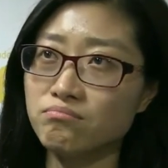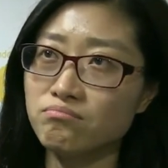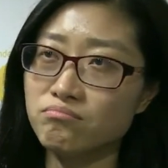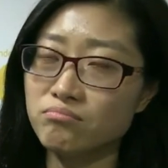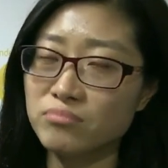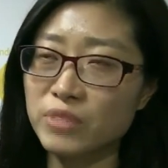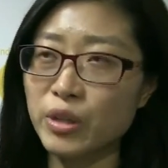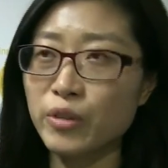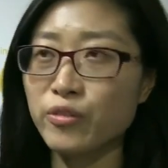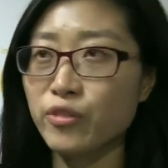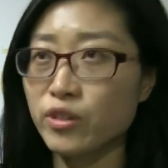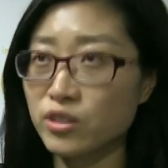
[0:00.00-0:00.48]

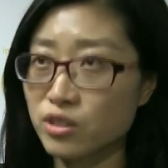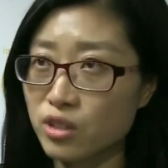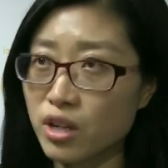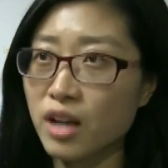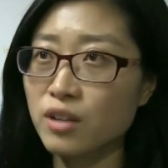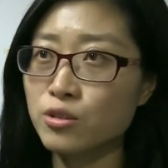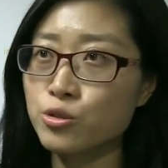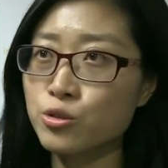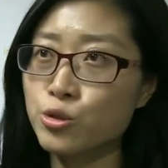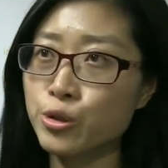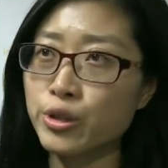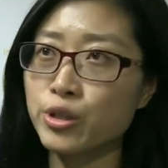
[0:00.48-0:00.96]
different
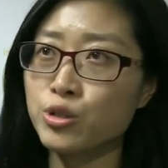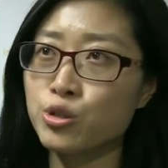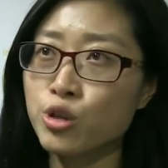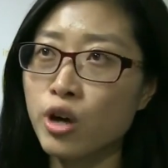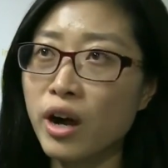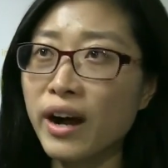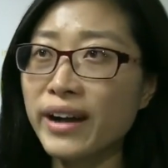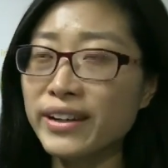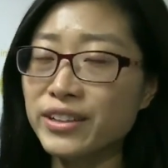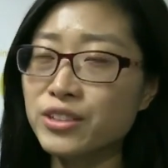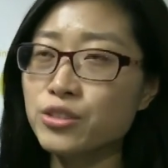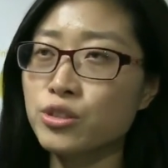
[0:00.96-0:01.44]
country
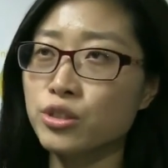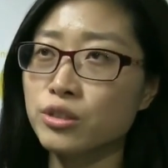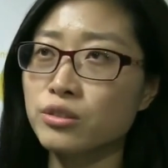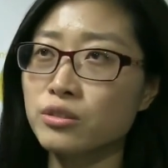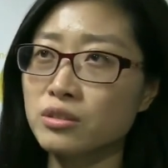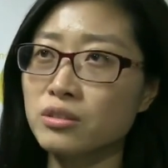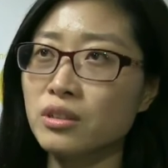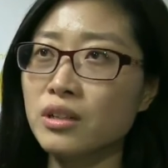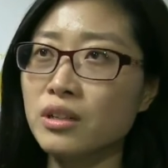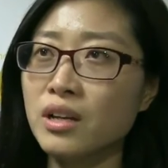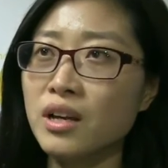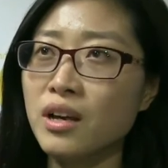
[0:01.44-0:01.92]
trying
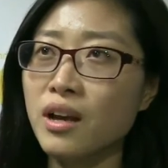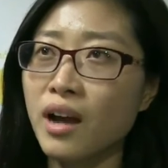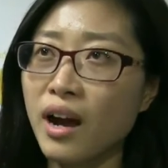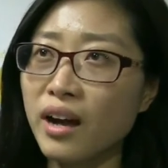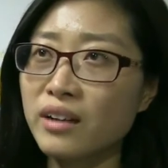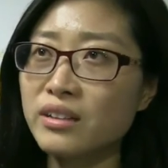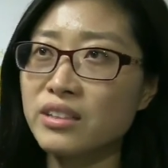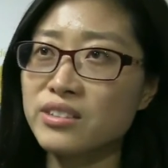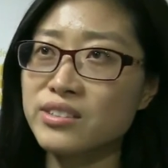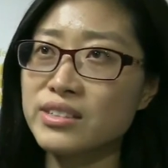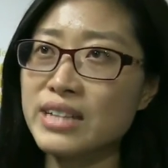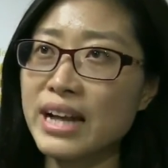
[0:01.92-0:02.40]
to
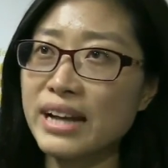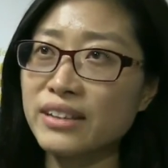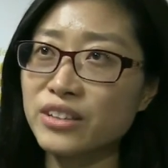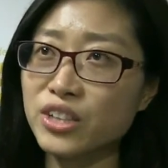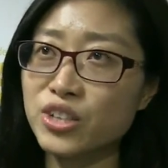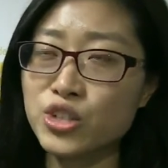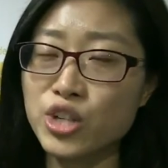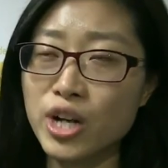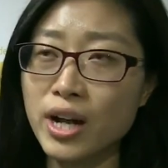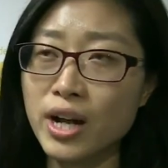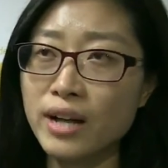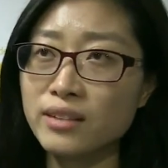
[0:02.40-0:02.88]
understand
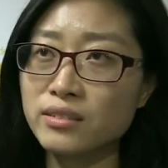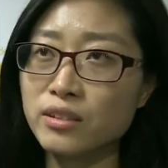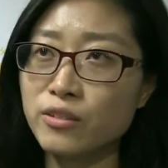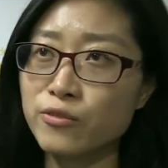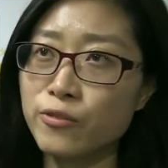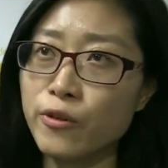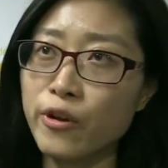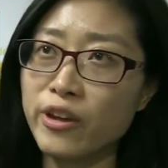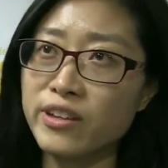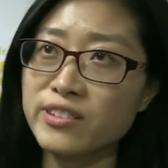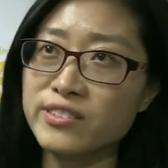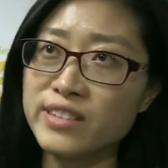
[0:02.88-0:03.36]
each other,
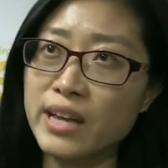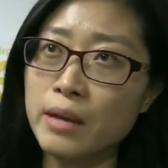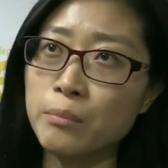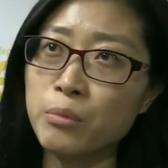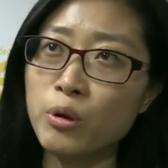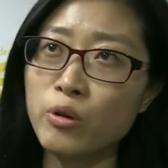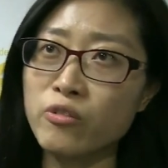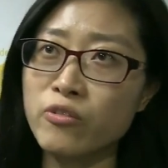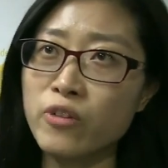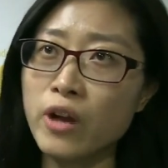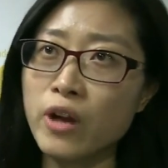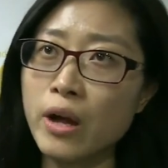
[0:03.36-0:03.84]
for
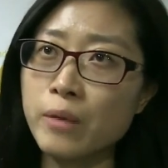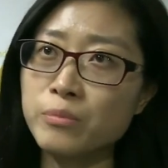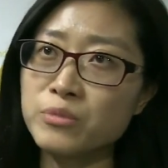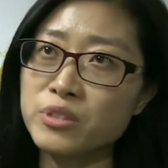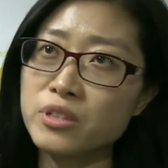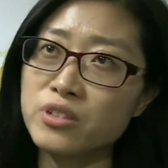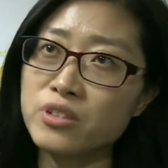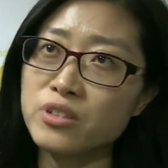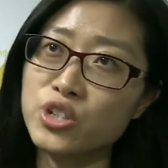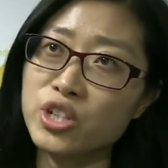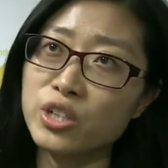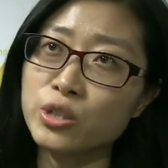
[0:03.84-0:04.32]
example, from
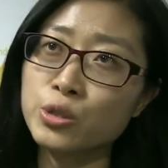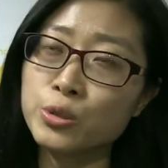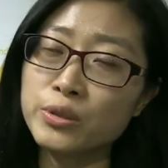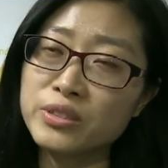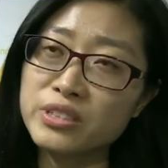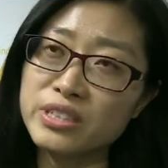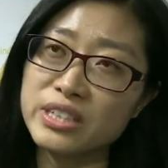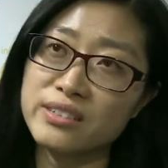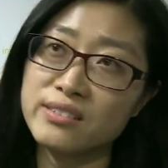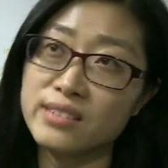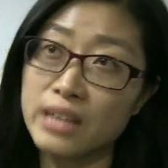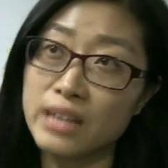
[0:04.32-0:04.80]
the
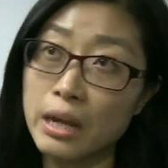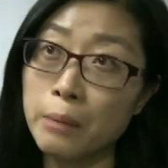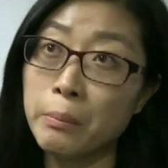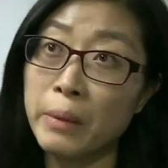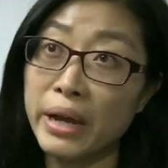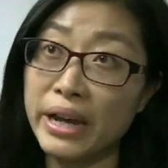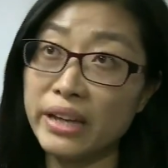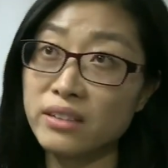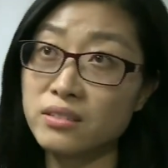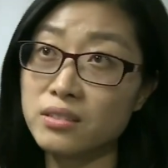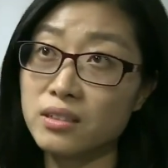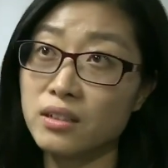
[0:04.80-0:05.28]
G20
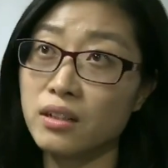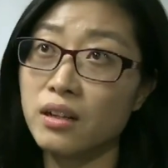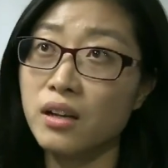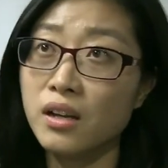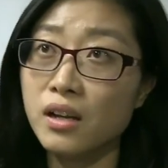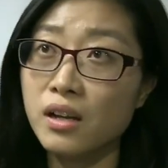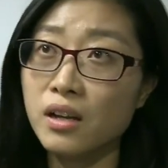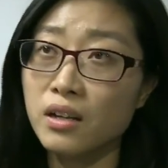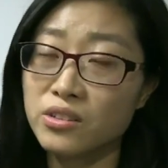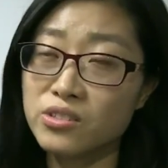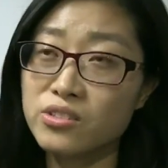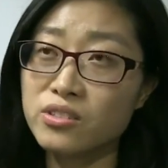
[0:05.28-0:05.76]
summit.
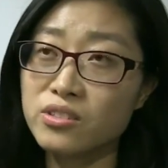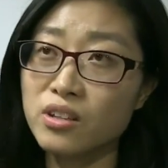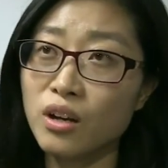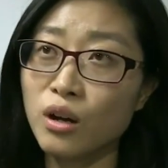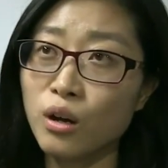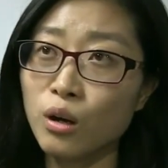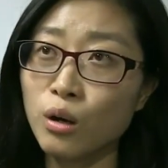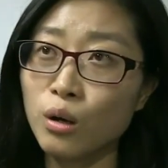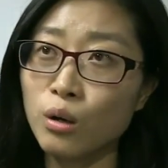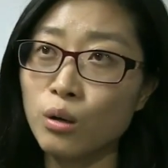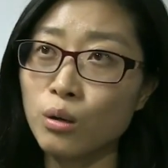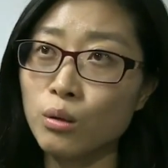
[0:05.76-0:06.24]

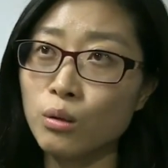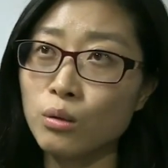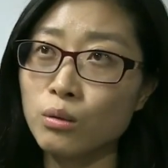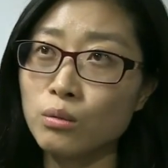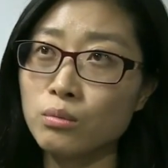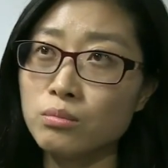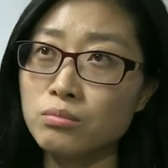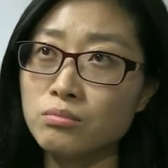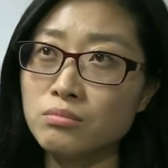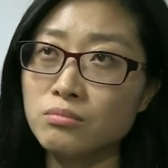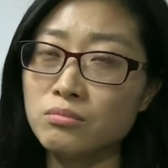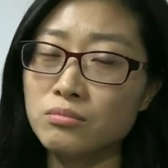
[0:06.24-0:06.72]
So
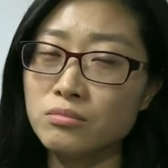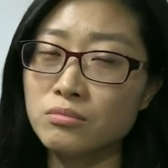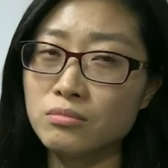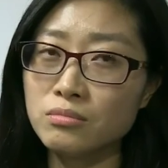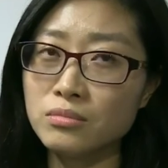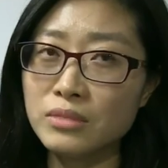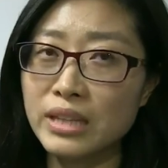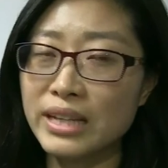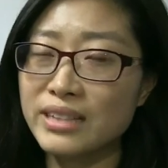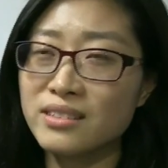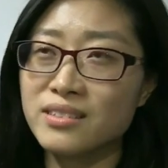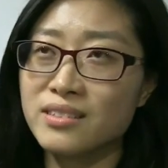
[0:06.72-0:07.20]

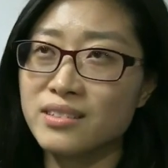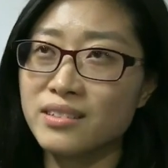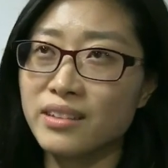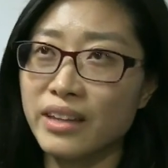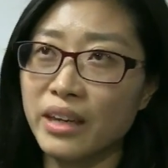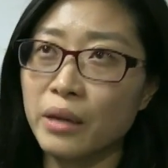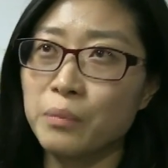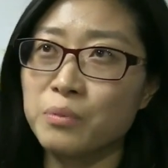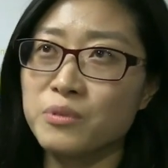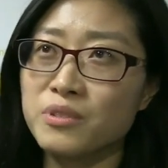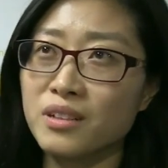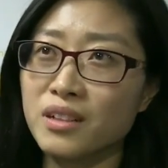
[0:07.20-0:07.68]
let's
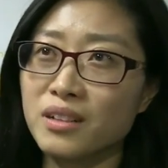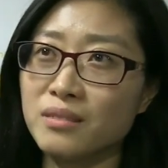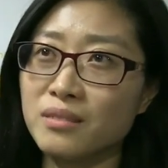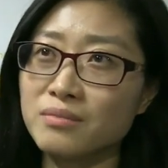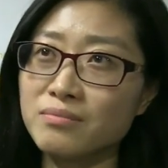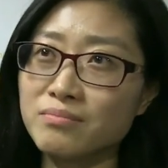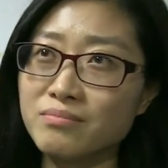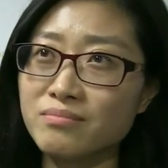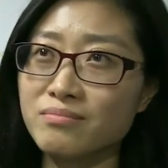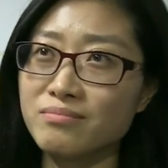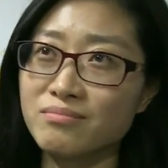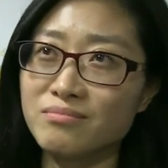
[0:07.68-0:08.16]
keep the
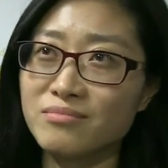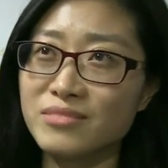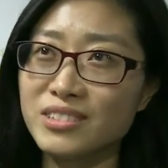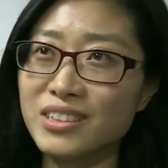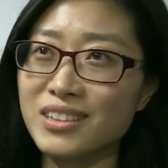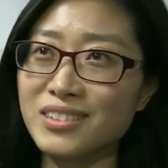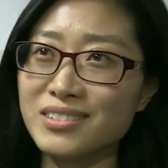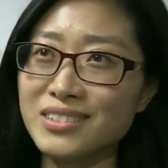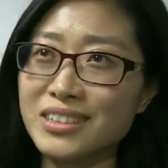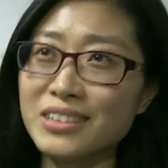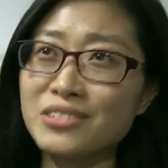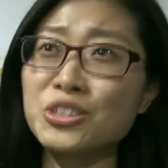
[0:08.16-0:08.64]

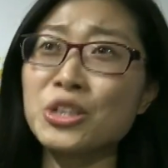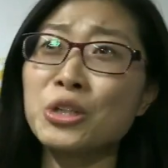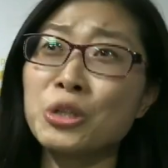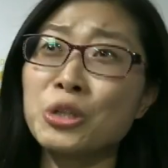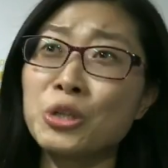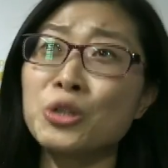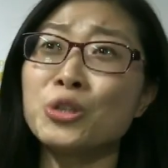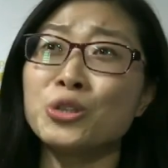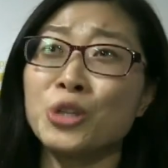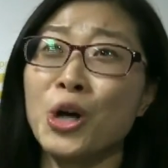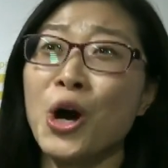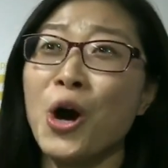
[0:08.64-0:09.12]

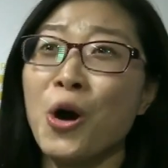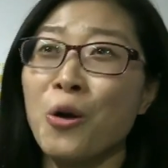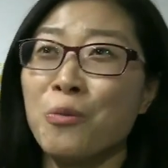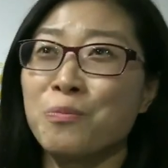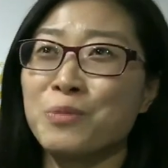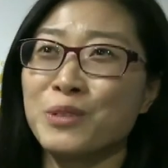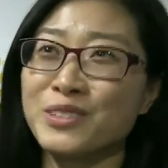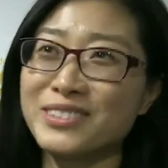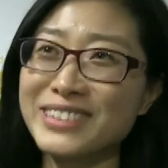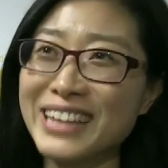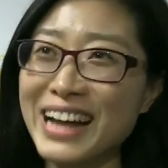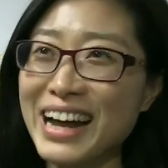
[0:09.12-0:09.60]
good
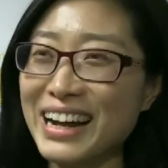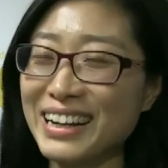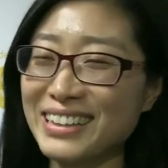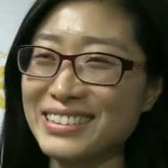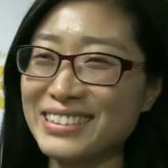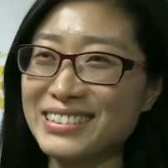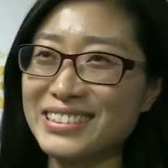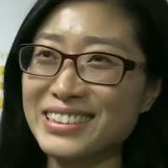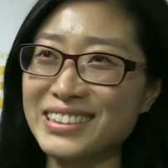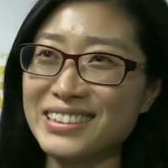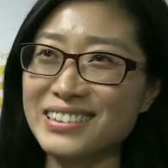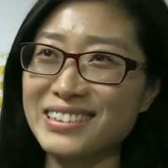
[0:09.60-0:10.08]
hope that
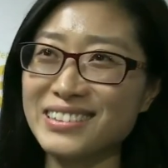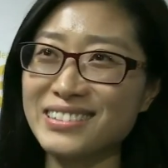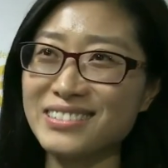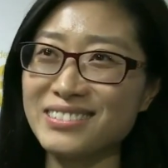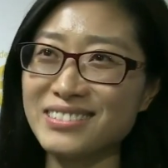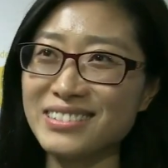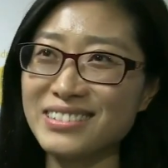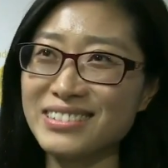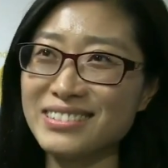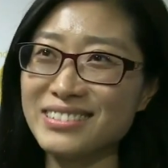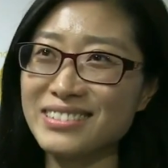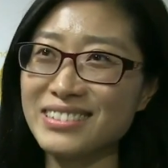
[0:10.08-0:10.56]

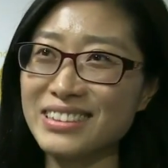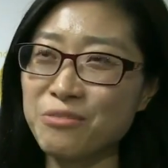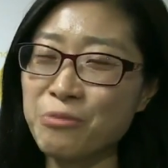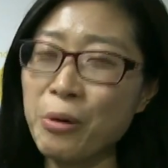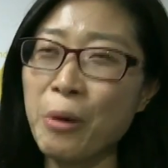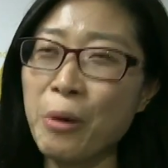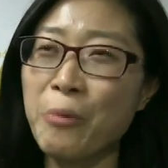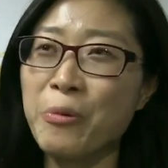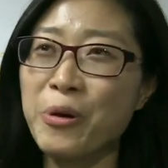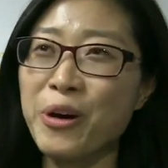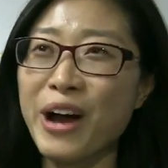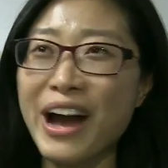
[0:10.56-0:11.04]

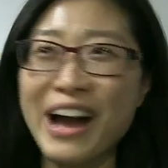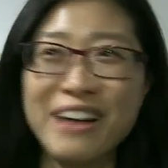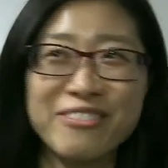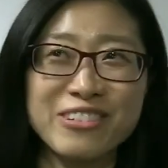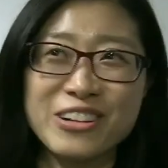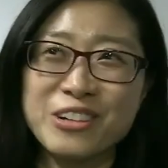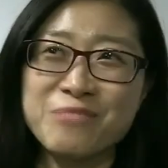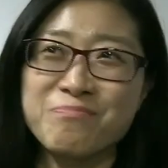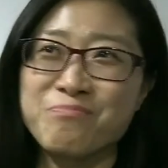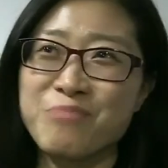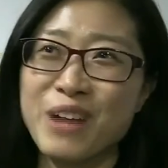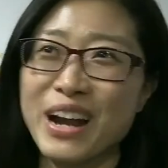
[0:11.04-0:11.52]
we will have
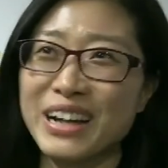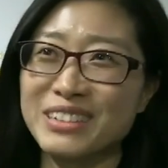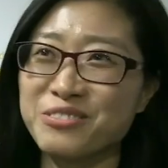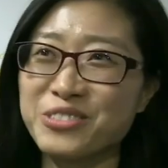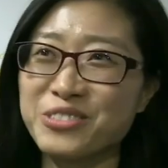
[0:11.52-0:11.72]
a bright